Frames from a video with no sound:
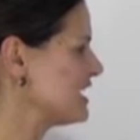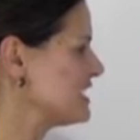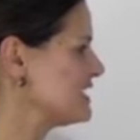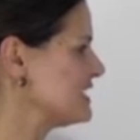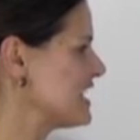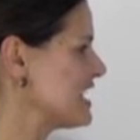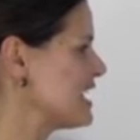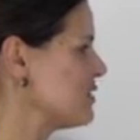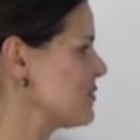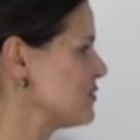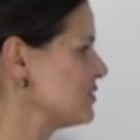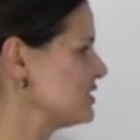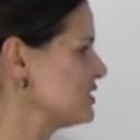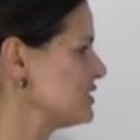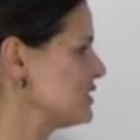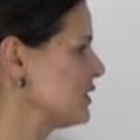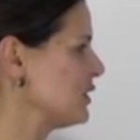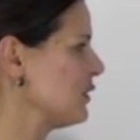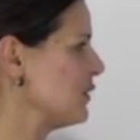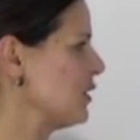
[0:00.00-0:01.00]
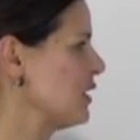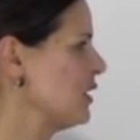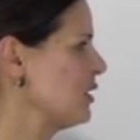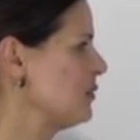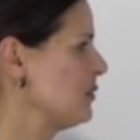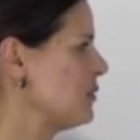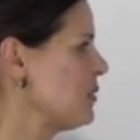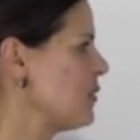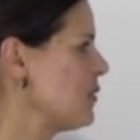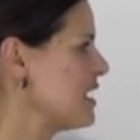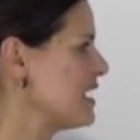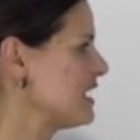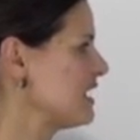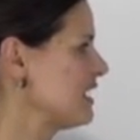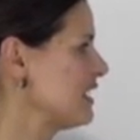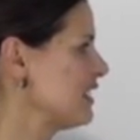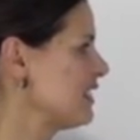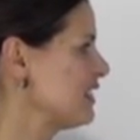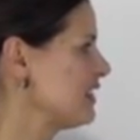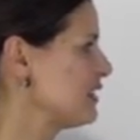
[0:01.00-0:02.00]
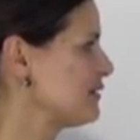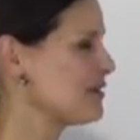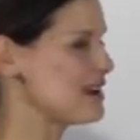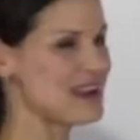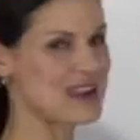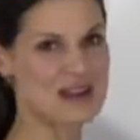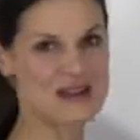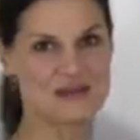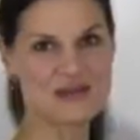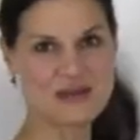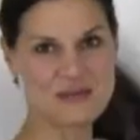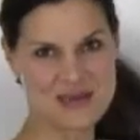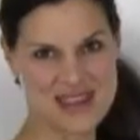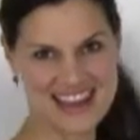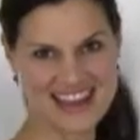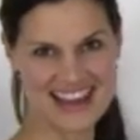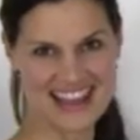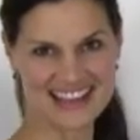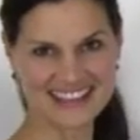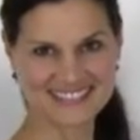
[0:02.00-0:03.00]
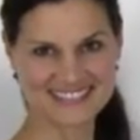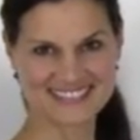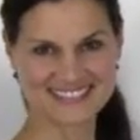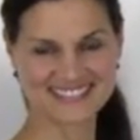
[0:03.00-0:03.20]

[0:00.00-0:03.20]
is equal to 0.3 repeating.